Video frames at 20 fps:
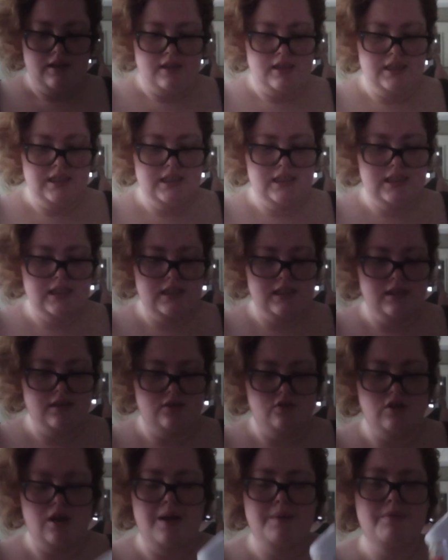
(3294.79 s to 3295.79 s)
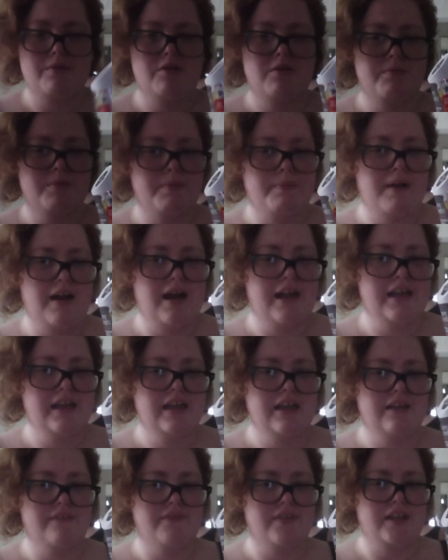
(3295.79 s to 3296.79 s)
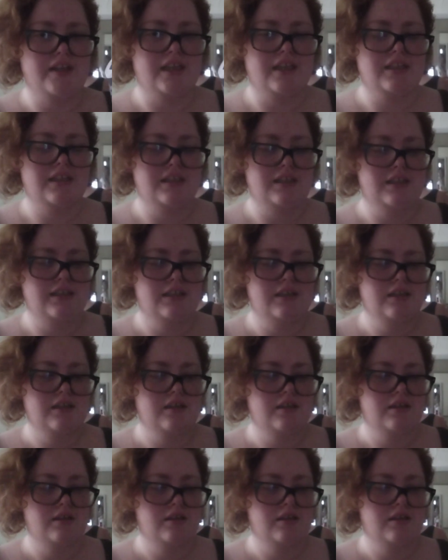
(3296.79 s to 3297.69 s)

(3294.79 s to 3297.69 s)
This is the tropical papaya and vanilla